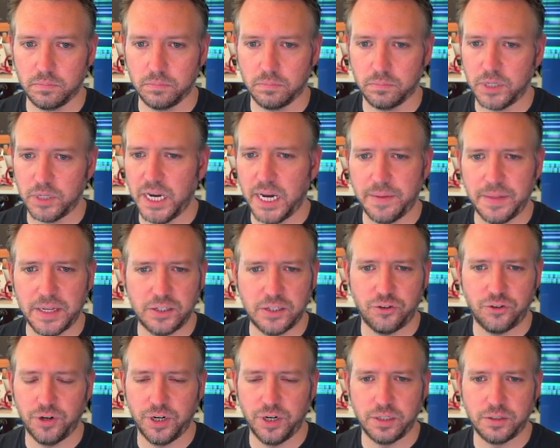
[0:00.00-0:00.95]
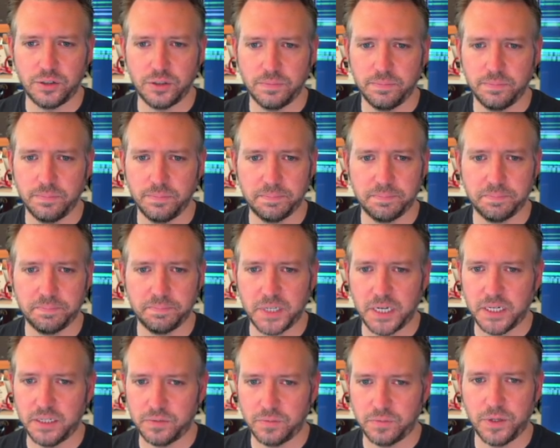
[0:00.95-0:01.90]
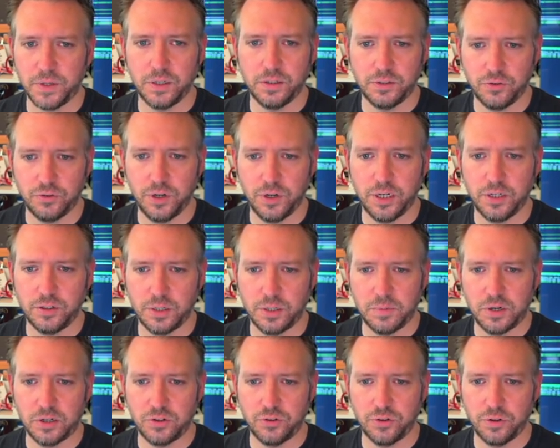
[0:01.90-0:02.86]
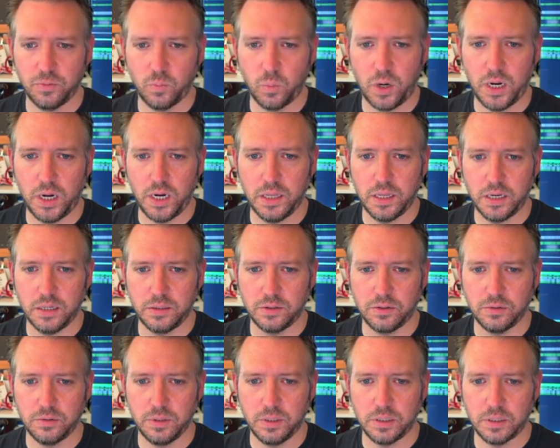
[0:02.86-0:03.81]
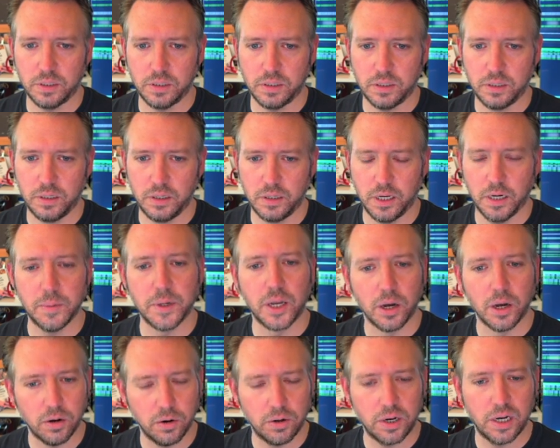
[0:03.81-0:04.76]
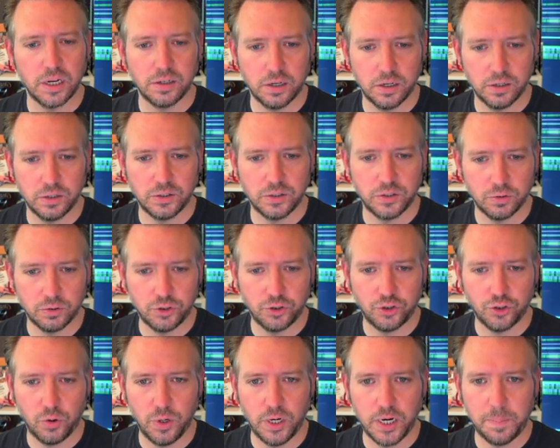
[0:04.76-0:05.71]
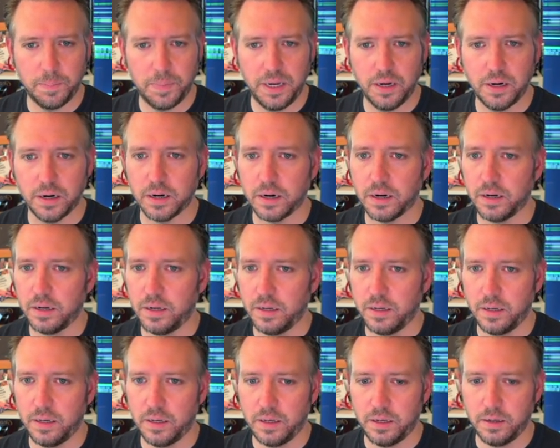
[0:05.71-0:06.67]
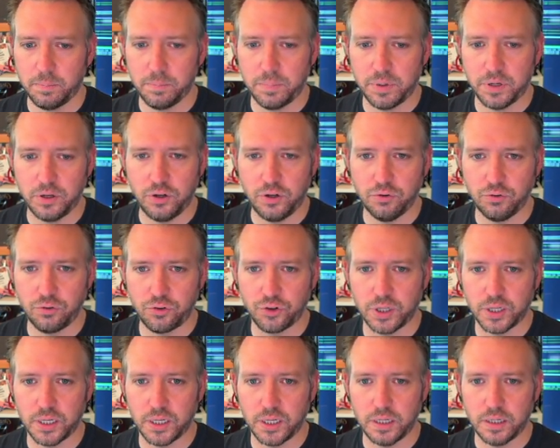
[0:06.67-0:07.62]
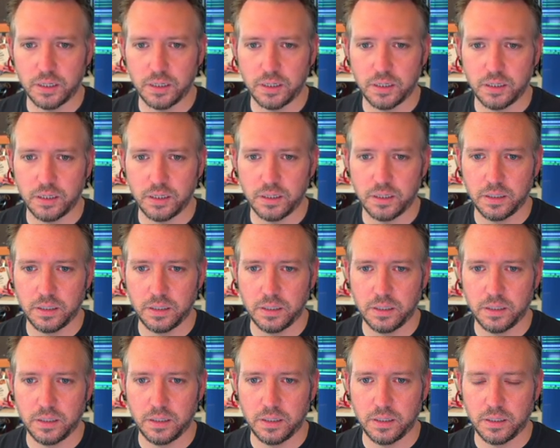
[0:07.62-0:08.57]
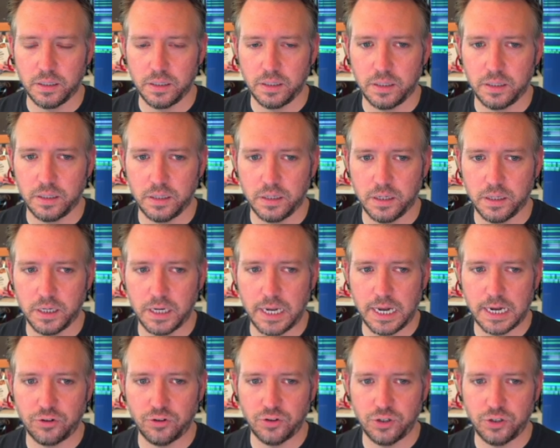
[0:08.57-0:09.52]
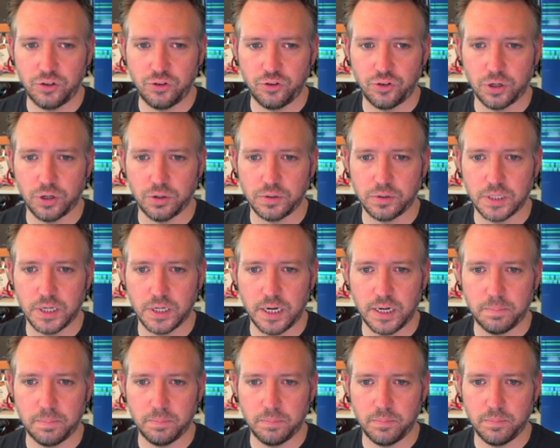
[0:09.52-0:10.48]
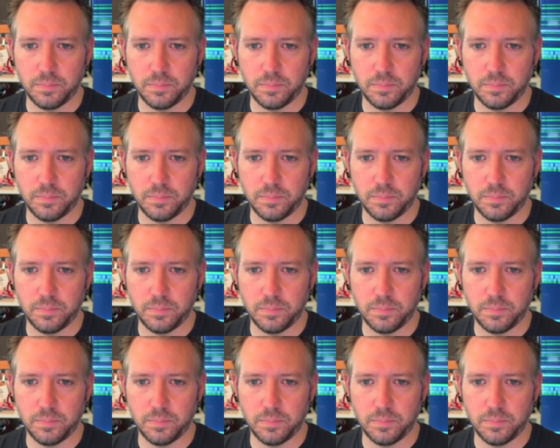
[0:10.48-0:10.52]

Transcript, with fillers: Yeah, that's strange. Hmm, that is very strange. I'm not sure why that is doing that. There we go. Okay, good. So it's showing up here, but usually it actually shows up